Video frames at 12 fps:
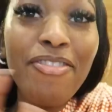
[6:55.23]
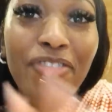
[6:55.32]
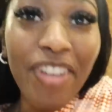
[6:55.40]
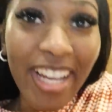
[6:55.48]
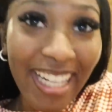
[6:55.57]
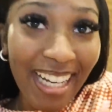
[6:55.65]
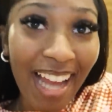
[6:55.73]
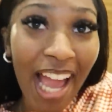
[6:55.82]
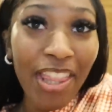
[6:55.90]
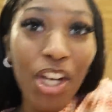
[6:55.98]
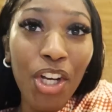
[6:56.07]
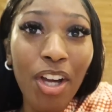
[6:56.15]
I really
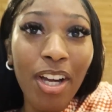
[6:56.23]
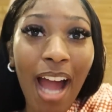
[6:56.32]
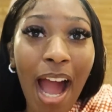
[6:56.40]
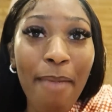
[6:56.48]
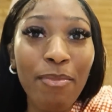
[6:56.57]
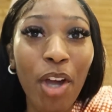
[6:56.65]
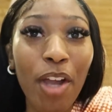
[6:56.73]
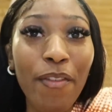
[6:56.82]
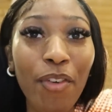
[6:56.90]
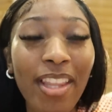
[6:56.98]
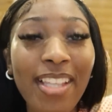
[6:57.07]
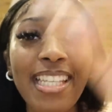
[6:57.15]
like the look I'm going
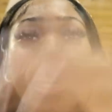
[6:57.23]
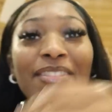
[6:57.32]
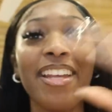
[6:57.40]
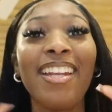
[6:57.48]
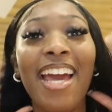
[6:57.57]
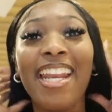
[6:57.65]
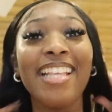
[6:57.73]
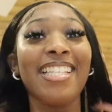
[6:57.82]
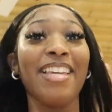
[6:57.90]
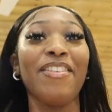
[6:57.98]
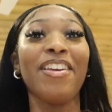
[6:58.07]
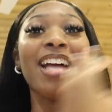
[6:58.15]
for this evening. I need to
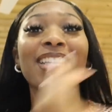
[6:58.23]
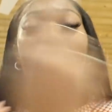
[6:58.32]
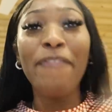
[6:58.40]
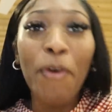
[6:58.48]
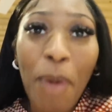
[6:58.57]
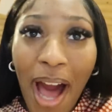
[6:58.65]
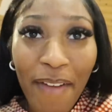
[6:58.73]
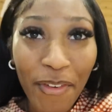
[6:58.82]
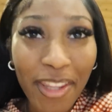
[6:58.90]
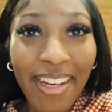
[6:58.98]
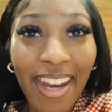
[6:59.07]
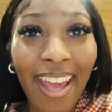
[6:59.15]
give you guys a full outfit
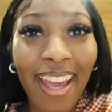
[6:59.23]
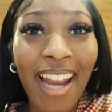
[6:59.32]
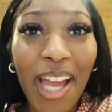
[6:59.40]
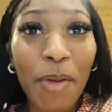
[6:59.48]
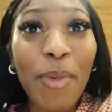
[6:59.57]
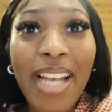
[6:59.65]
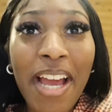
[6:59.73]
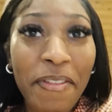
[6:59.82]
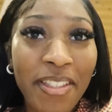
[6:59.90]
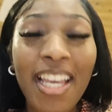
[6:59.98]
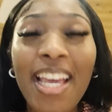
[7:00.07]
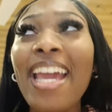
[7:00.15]
of the day. Like, we
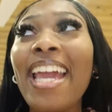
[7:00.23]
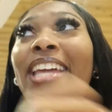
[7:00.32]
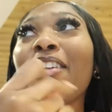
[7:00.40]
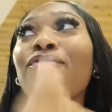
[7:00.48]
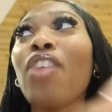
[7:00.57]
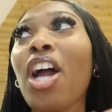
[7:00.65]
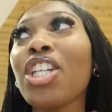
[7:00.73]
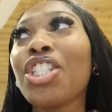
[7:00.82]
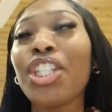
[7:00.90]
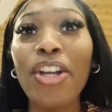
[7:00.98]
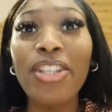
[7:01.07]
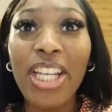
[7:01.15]
left in a rush
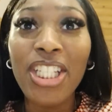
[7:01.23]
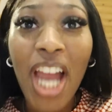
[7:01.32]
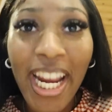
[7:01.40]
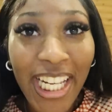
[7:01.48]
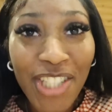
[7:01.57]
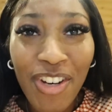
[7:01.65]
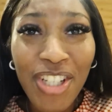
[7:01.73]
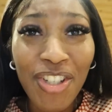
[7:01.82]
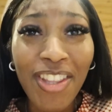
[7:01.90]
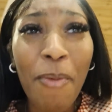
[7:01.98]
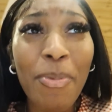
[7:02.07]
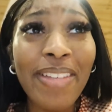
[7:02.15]
to go to a Chinese
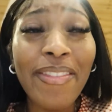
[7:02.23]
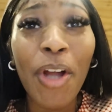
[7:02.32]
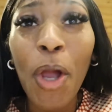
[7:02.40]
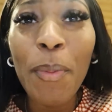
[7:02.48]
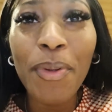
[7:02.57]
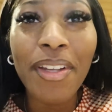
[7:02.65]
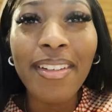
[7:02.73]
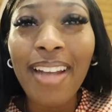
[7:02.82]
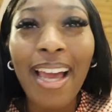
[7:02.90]
restaurant that wasn't even open.